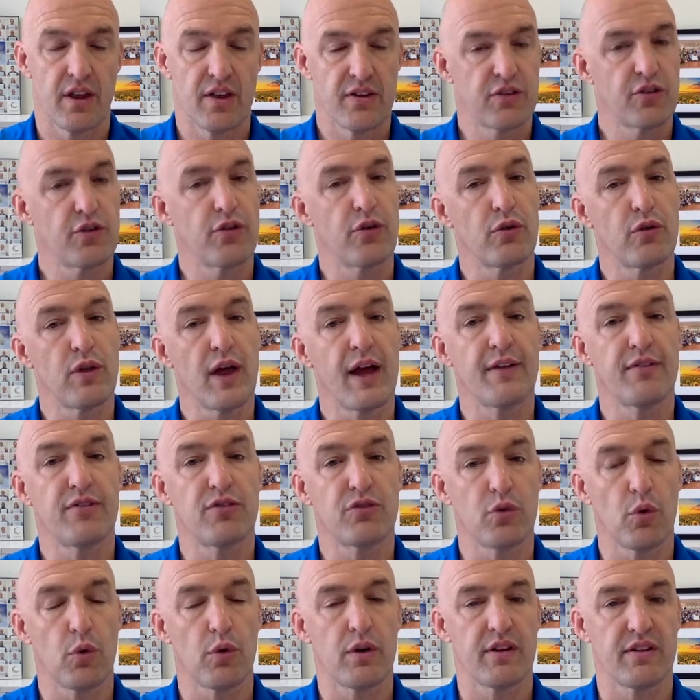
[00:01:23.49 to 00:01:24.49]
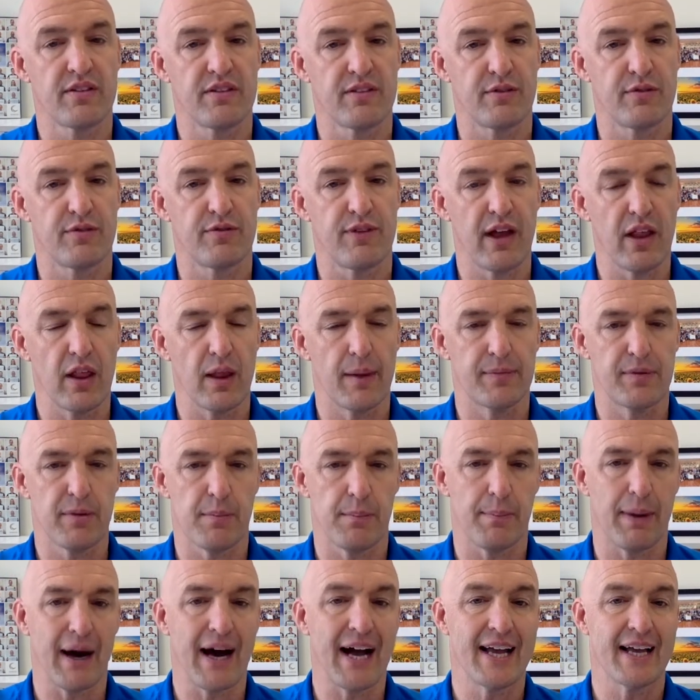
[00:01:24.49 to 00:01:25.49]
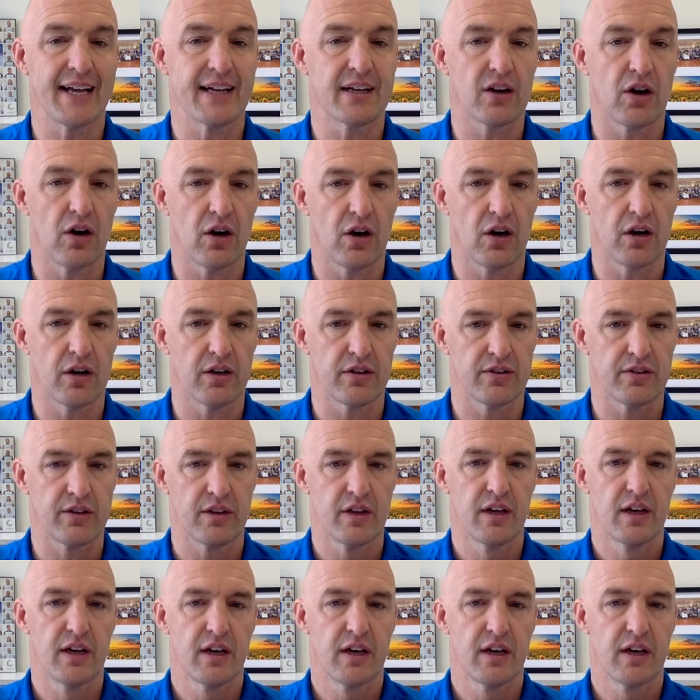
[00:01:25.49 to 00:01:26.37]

And so their life story is developed by a cause.